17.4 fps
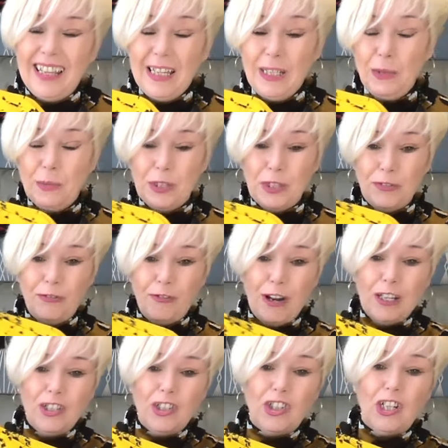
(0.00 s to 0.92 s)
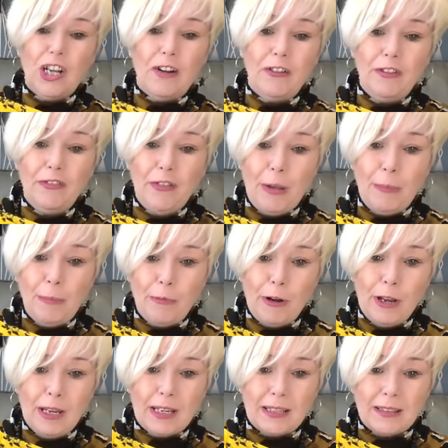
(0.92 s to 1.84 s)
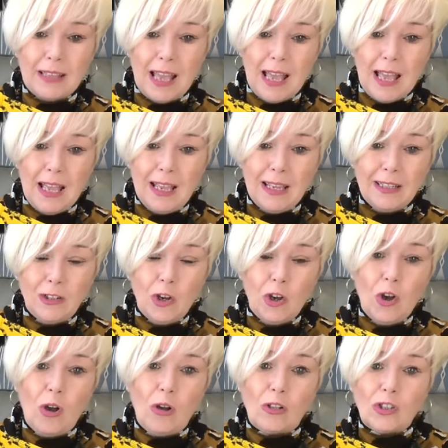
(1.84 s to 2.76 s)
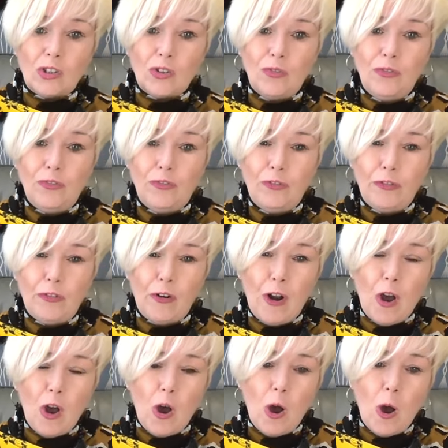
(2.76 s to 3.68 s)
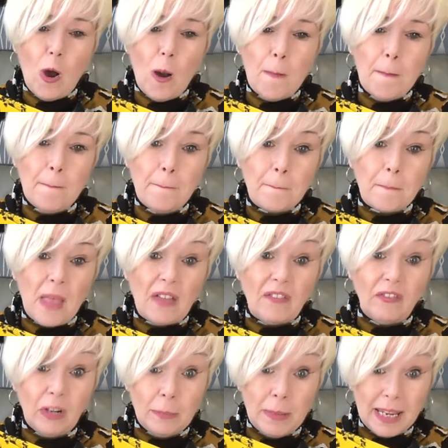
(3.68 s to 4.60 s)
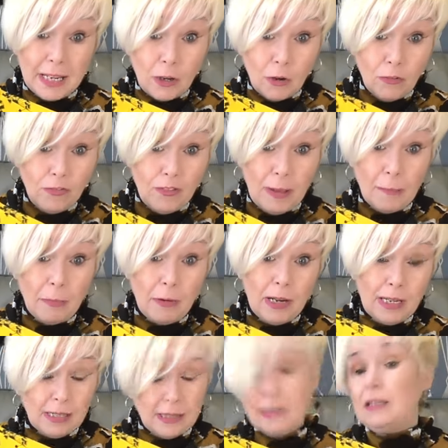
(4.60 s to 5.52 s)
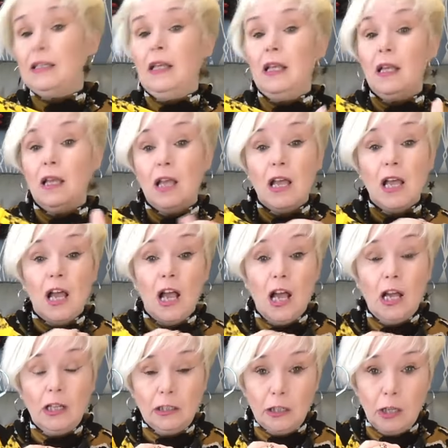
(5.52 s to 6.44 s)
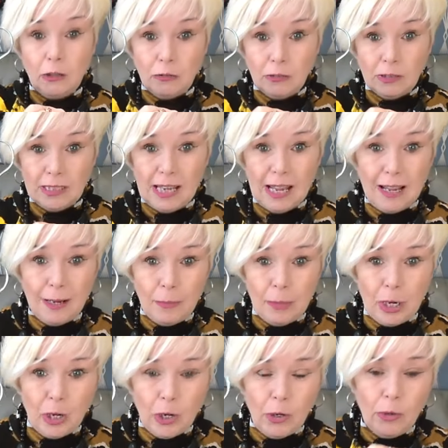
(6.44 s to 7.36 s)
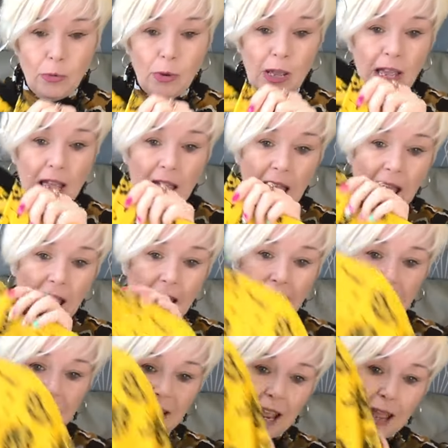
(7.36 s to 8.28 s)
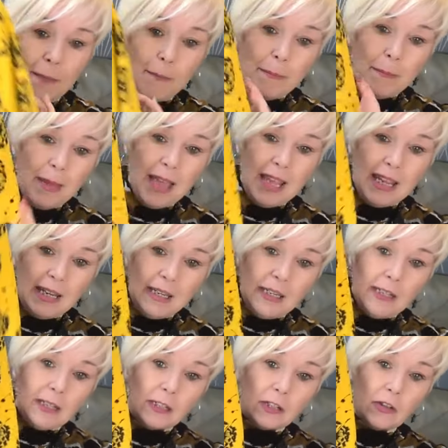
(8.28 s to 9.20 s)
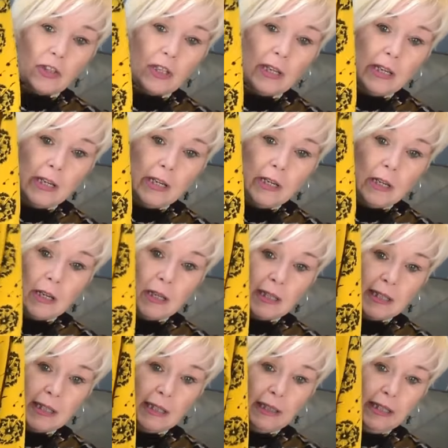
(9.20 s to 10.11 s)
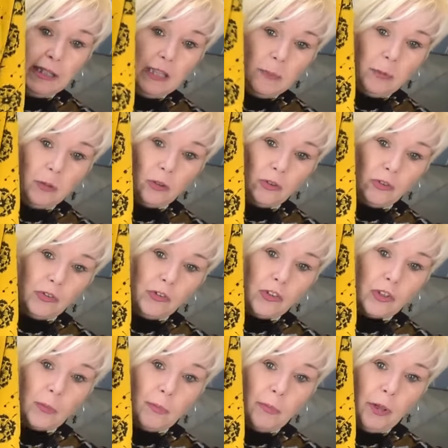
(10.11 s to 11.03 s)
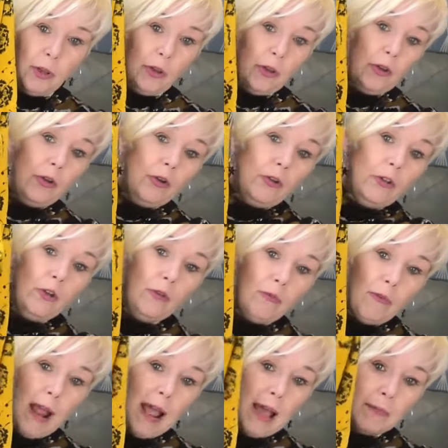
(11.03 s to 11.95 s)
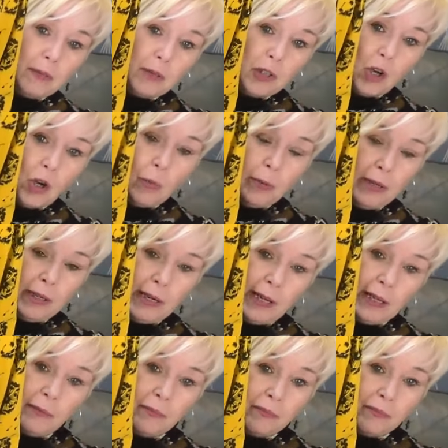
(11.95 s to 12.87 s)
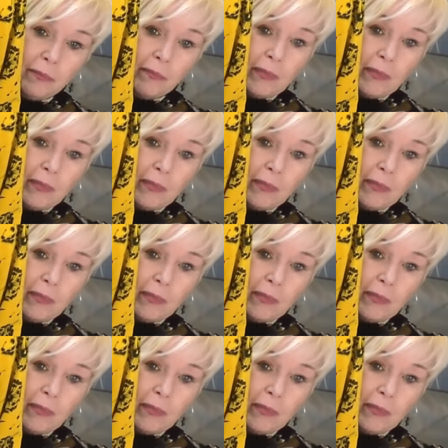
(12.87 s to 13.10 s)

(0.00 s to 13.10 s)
this was a French terry fabric that I got from Flamingo Fabrics a long time ago. And I made the Tilly and the Buttons pearl wrap top in it.